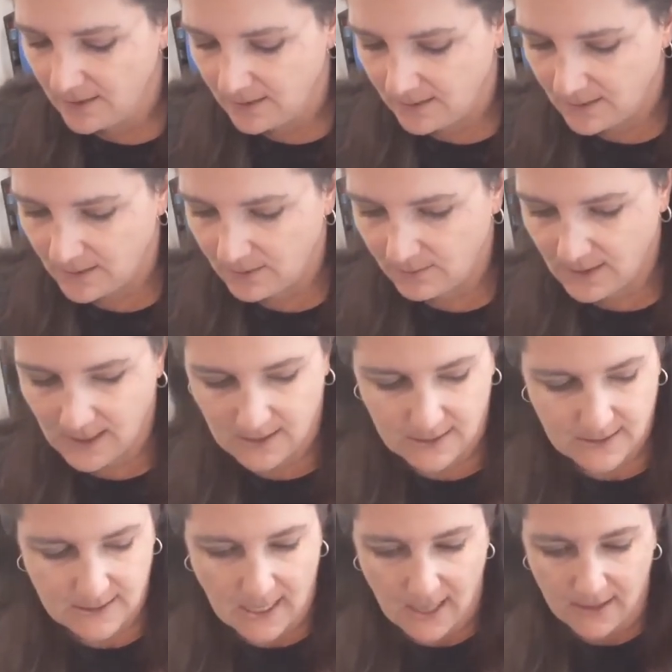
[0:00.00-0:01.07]
All right,
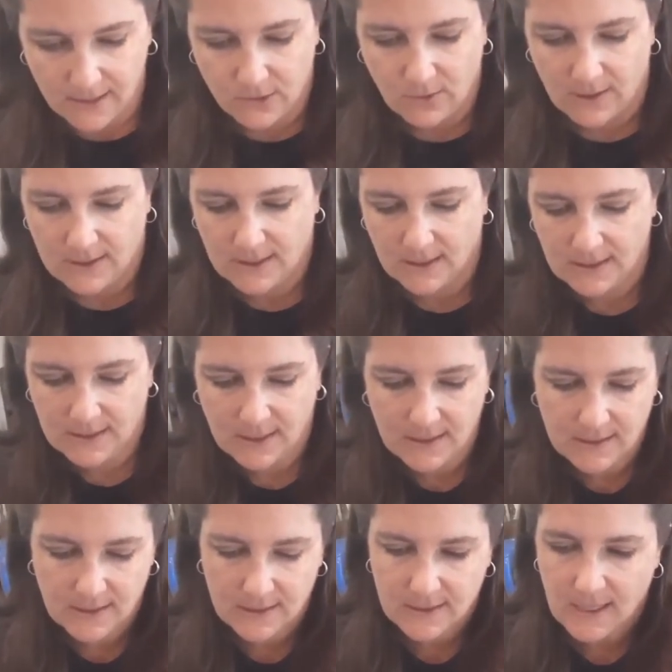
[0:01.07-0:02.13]
salad dressings, because
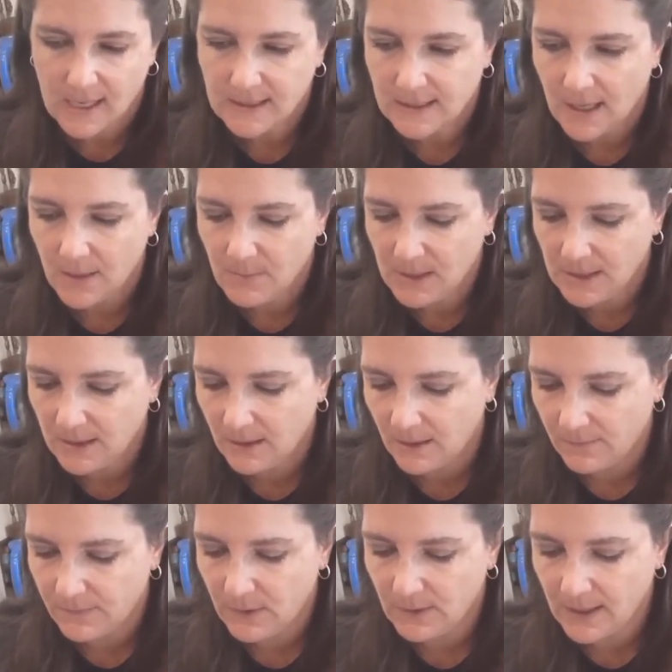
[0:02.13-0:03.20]
it's that time of year.
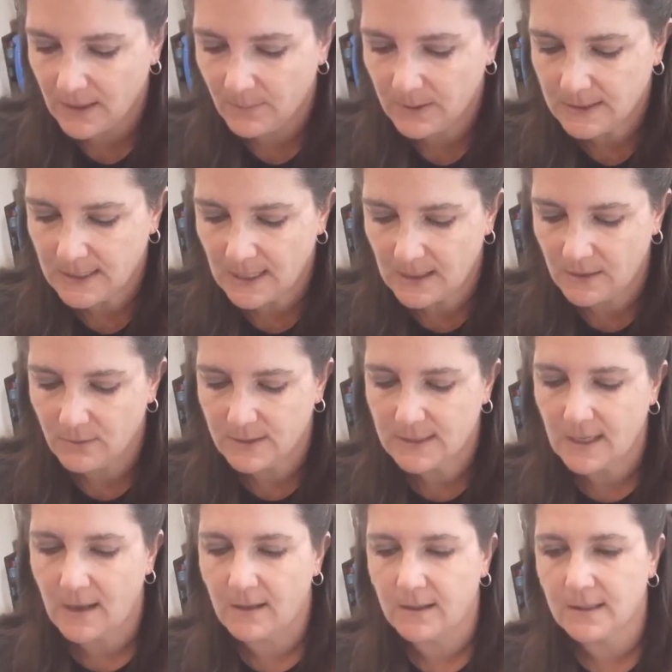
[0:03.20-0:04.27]
If you like potato
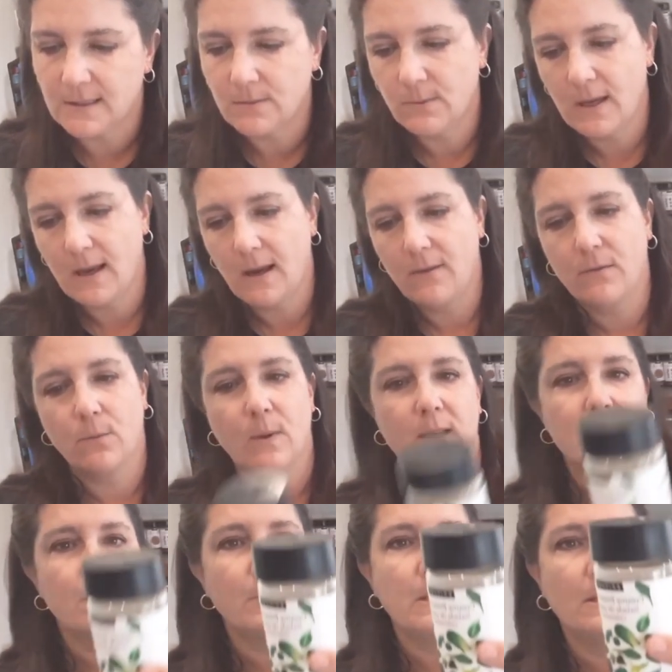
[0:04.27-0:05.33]
salads, we have a
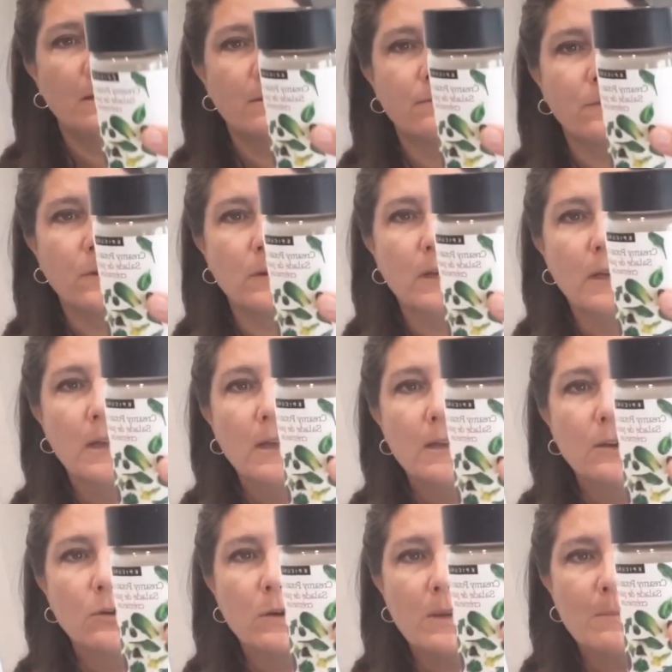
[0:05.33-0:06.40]
recipe here for
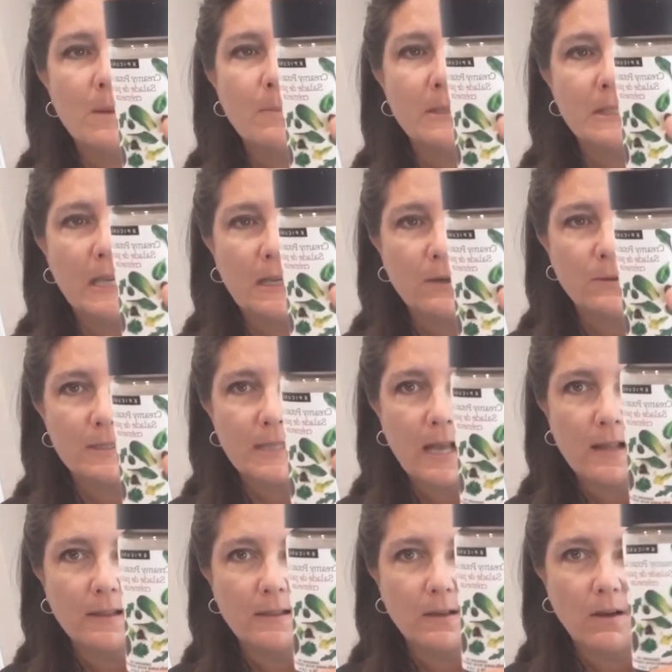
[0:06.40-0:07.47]
creamy potato
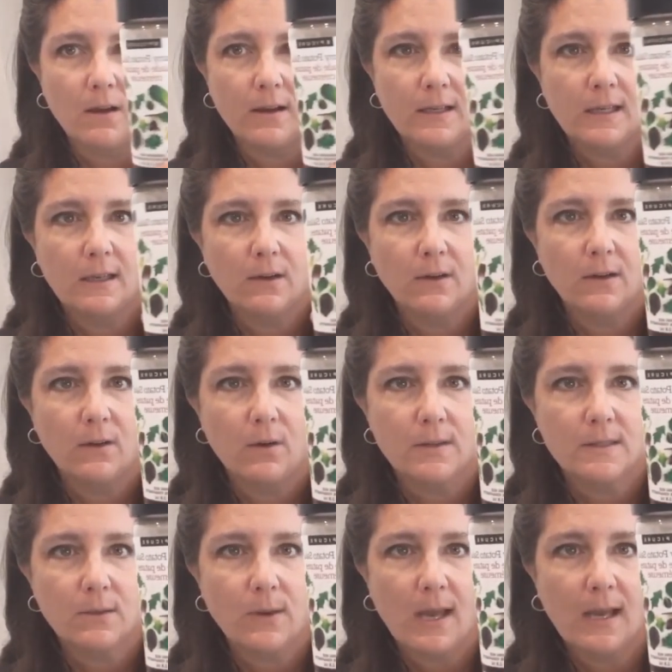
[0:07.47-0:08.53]
salad. On here it
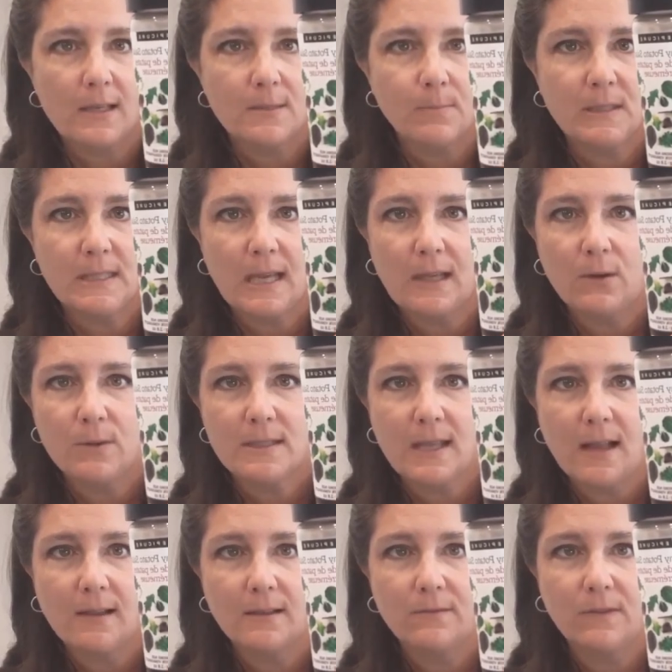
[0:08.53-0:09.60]
also has potato
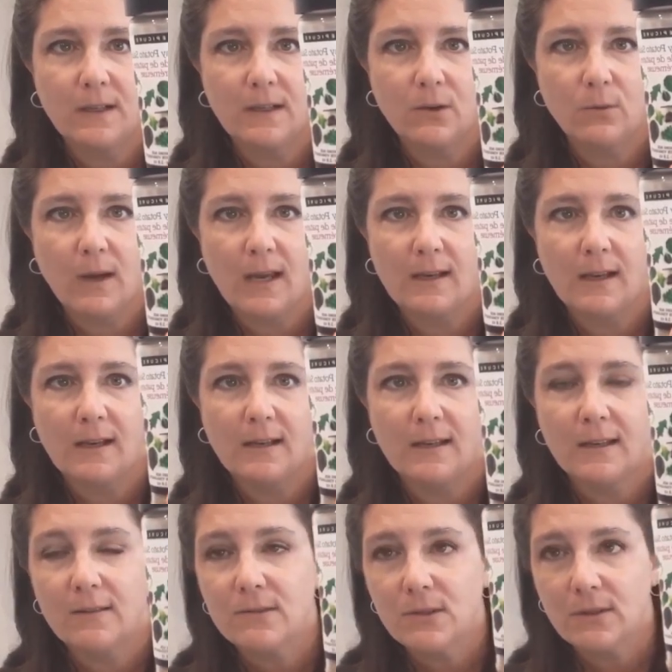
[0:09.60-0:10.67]
salad vinaigrette, and it
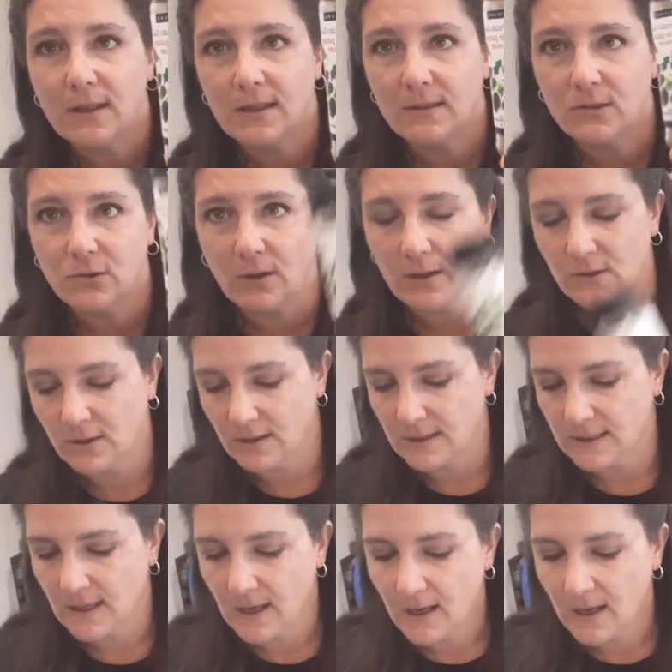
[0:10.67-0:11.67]
gives you the instructions.